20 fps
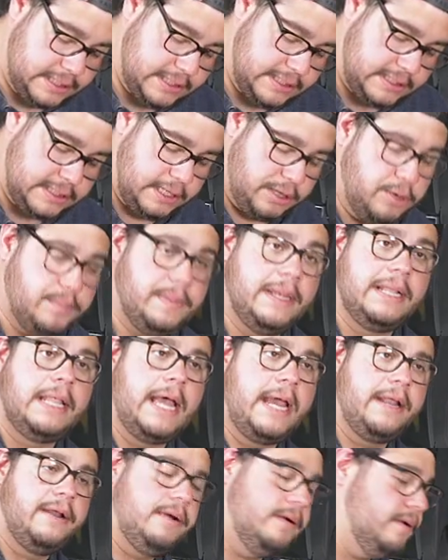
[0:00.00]
because it's a little bit
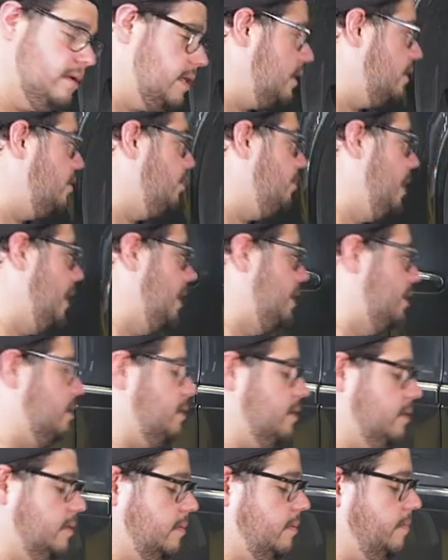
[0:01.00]
lighter and it'll make
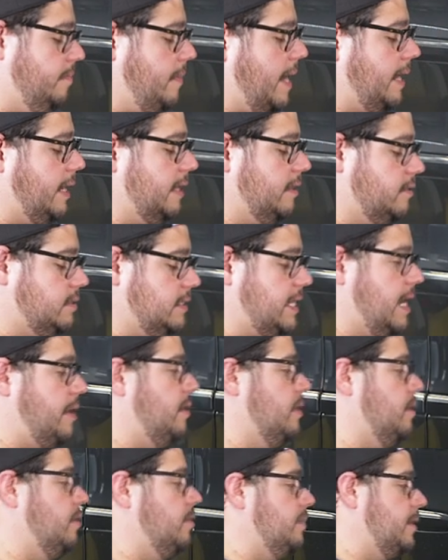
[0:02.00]
backing those out
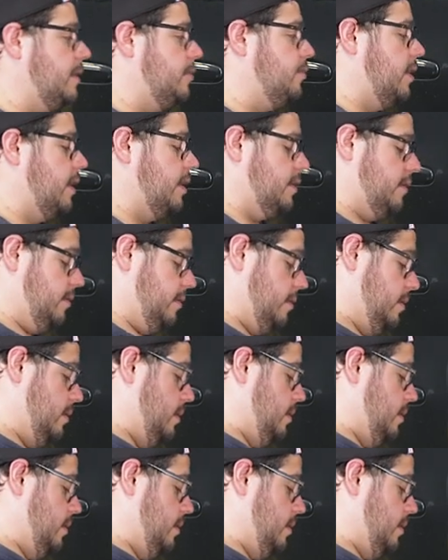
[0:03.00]
a little bit quicker.